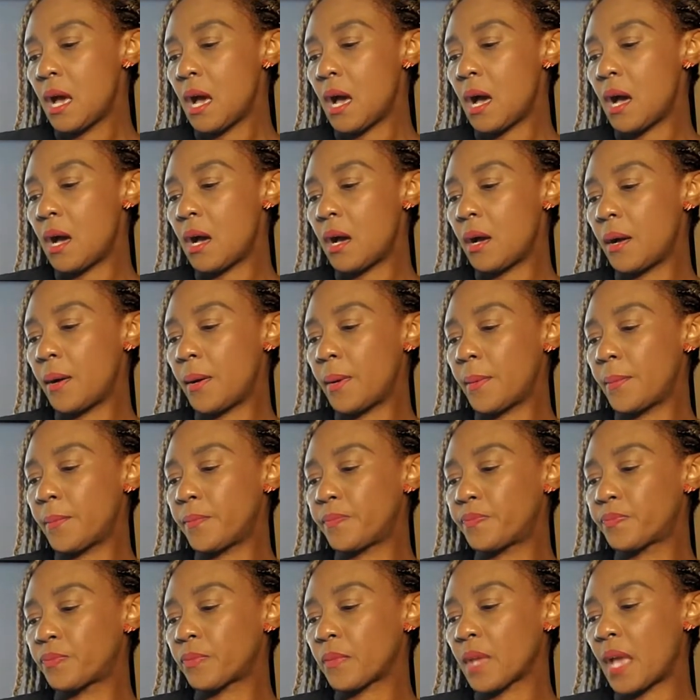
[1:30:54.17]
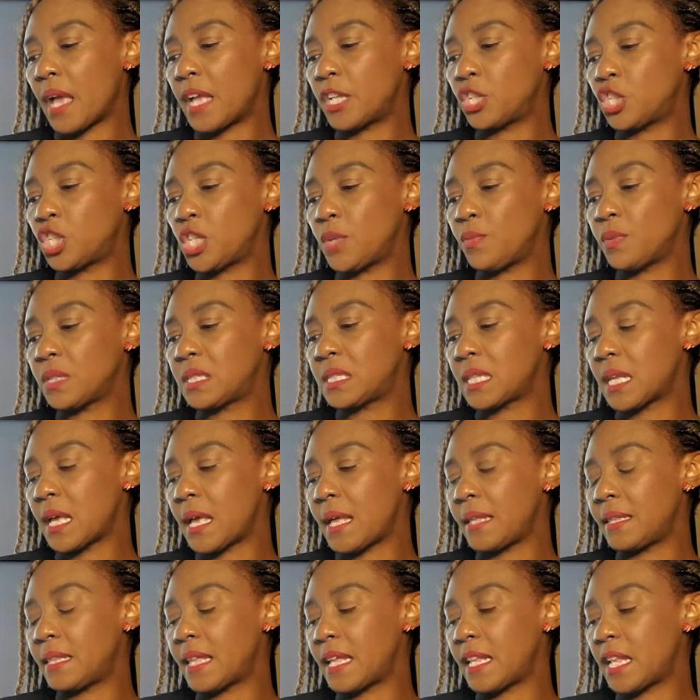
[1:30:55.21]
And she was
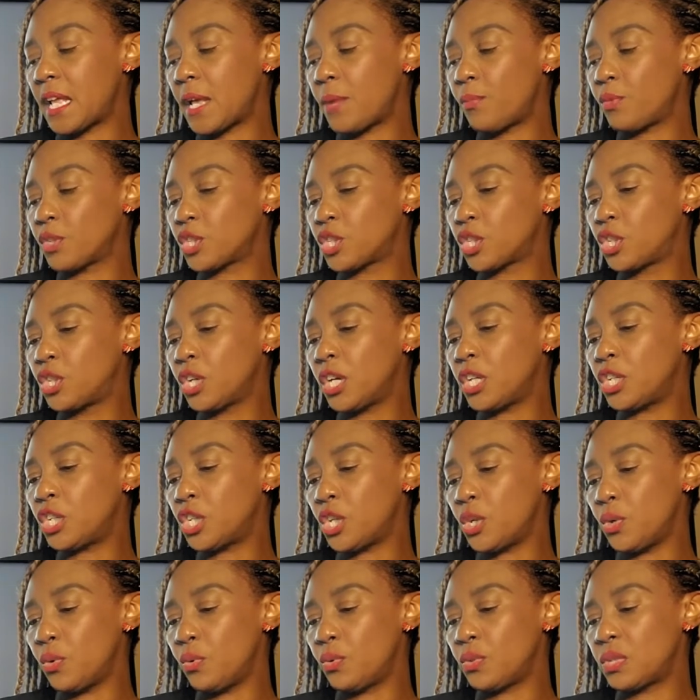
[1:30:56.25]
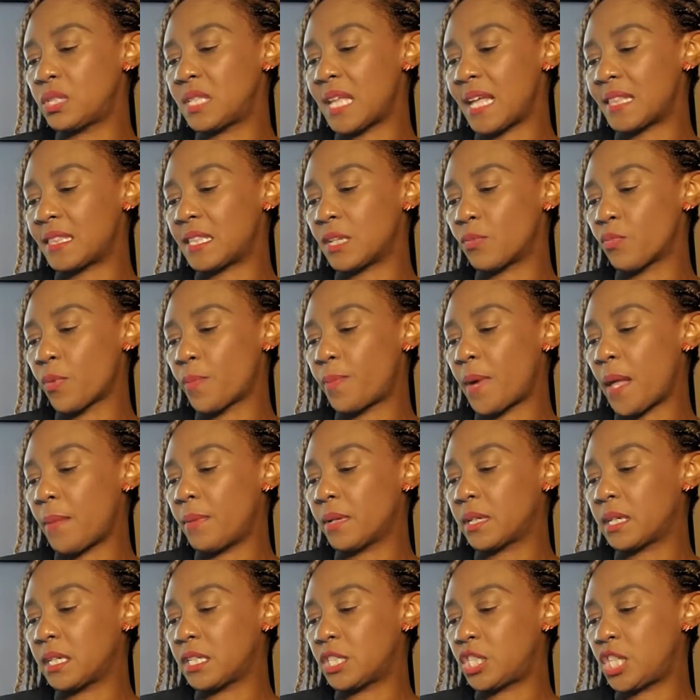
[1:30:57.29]
said that it was good news that the
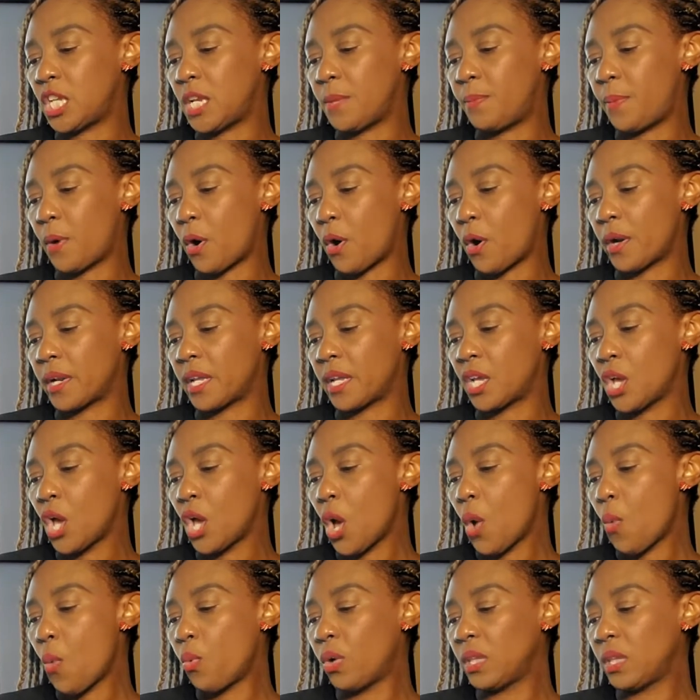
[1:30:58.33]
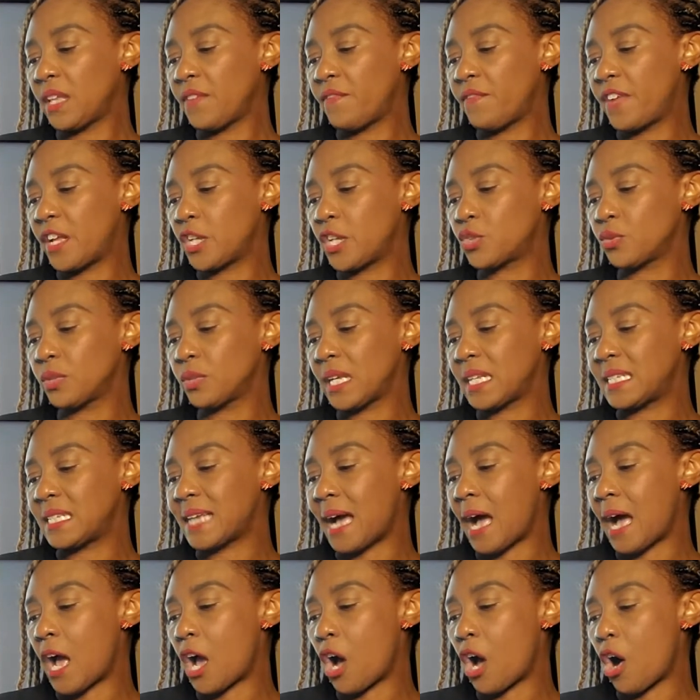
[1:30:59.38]
Republican Tea Party will eventually
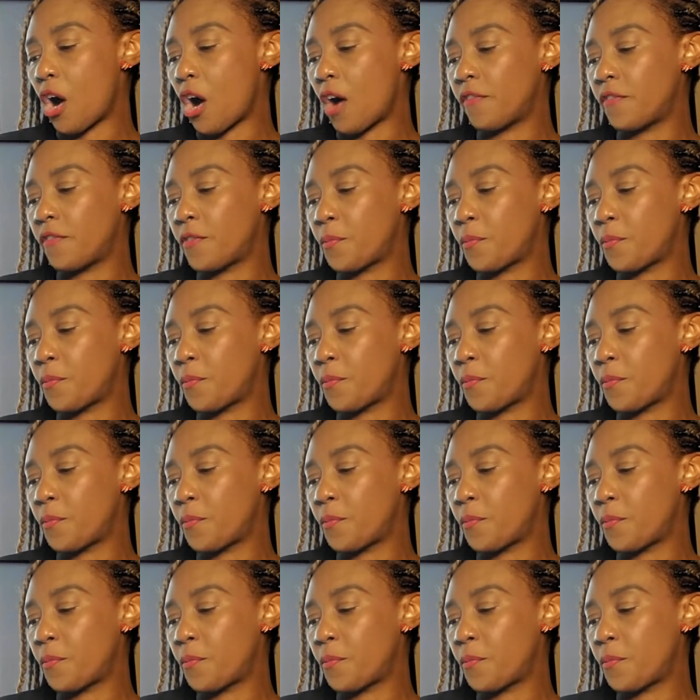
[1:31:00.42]
die off